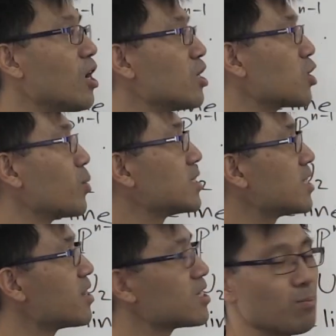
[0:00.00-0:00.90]
So we
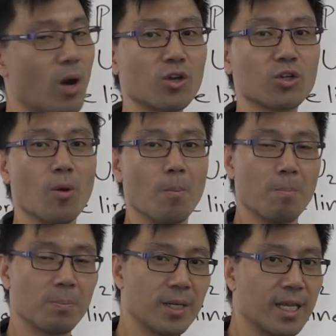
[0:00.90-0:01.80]
see this model
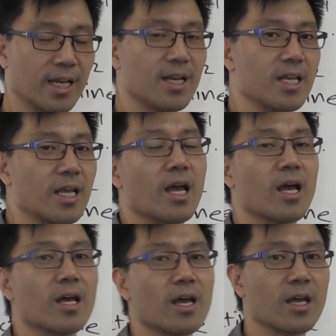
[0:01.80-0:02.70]
completely
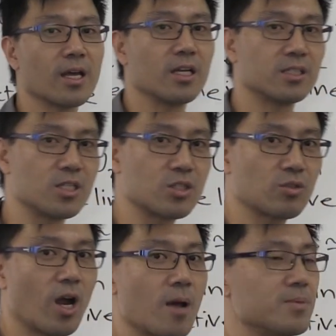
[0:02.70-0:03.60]

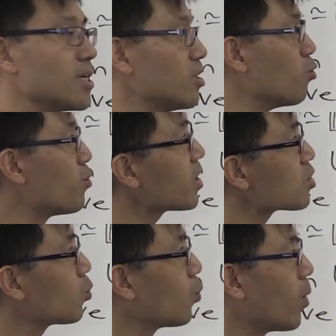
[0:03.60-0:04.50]
describes in a
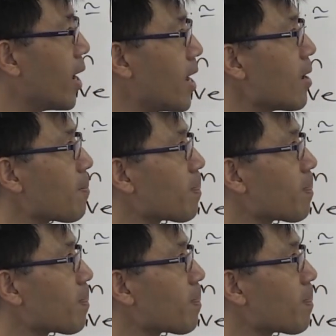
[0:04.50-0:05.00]
rigorous way